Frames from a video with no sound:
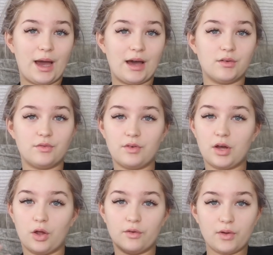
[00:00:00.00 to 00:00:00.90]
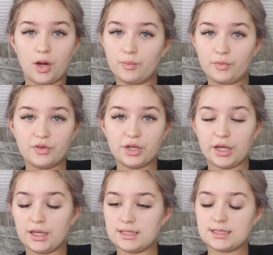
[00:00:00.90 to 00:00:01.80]
have a lot of
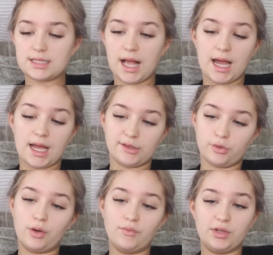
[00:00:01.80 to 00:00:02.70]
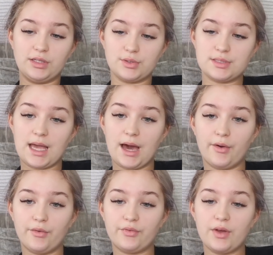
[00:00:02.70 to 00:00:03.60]
confidence and you're confident in
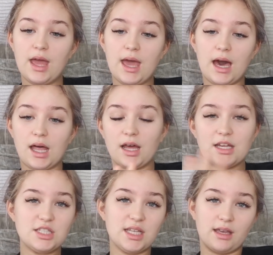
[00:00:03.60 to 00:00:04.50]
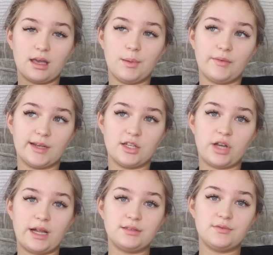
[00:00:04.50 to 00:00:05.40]
yourself, and I actually think it could be really
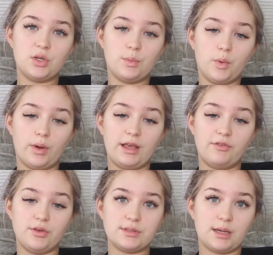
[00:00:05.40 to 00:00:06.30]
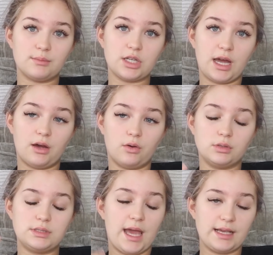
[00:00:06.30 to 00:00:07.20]
attractive to a boy if you Snapchat or
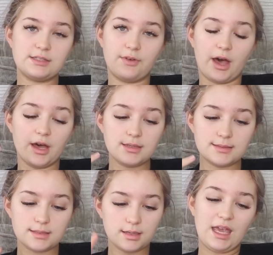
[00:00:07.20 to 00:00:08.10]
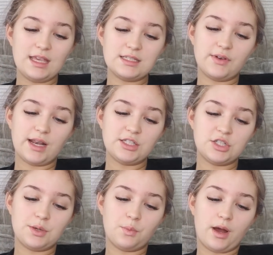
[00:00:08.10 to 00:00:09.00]
text first. Is a
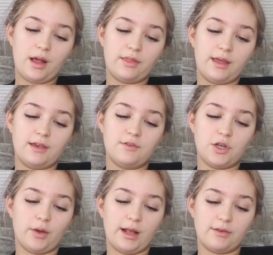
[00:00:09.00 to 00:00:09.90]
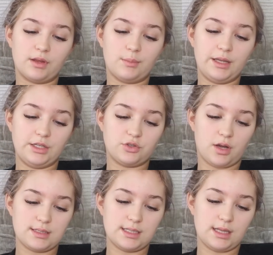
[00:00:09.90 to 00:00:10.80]
relationship worth it if you don't have complete
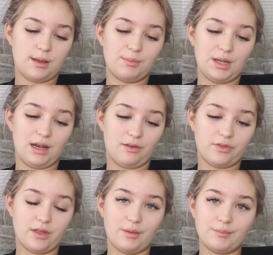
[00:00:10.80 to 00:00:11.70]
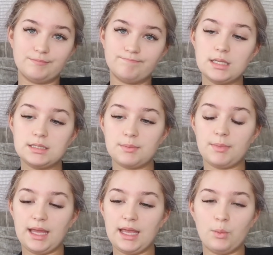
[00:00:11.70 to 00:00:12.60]
trust in them but love them? To
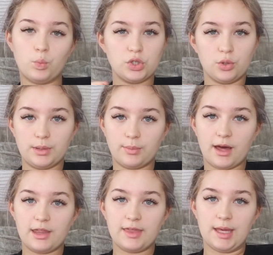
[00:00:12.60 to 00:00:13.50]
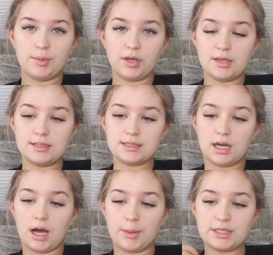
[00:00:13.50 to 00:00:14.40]
me, it would not be worth it because
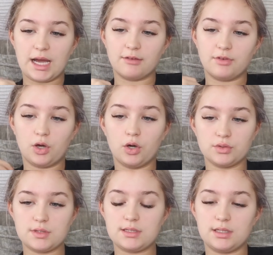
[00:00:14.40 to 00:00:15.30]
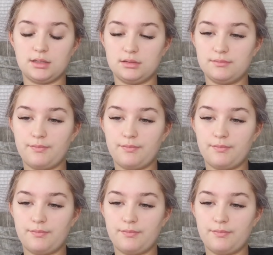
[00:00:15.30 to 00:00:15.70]
I would have a constant